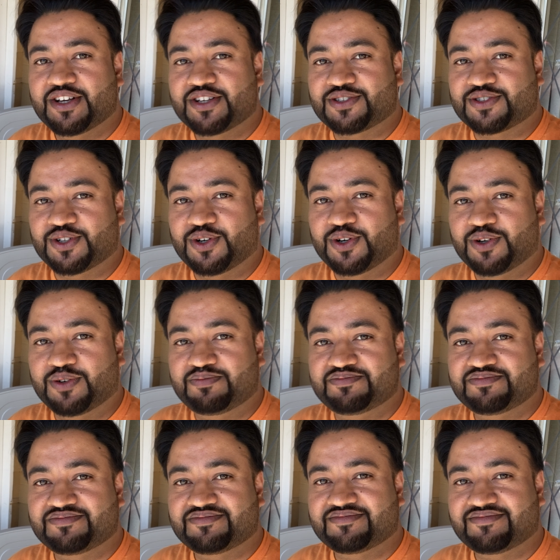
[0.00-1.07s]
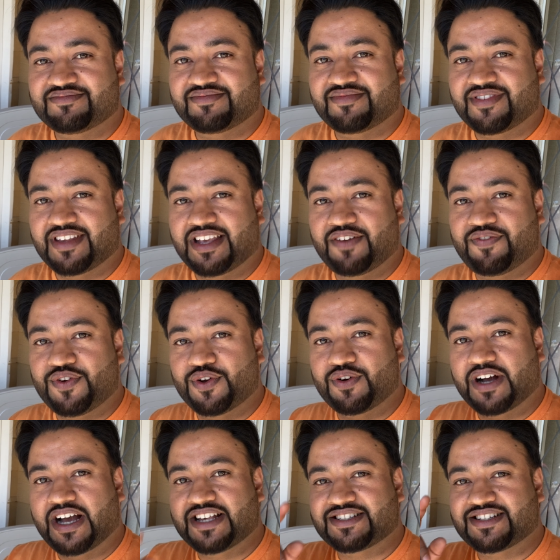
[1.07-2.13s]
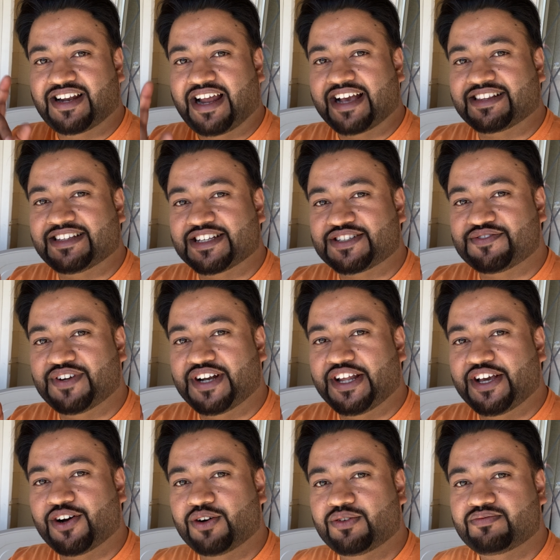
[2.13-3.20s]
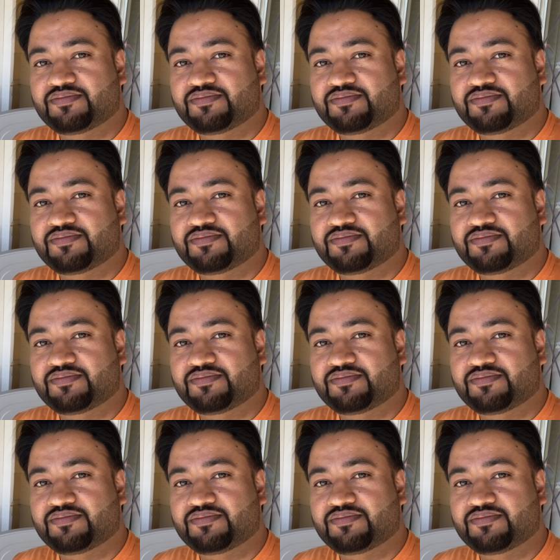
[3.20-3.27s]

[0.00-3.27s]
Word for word: so if you guys like this video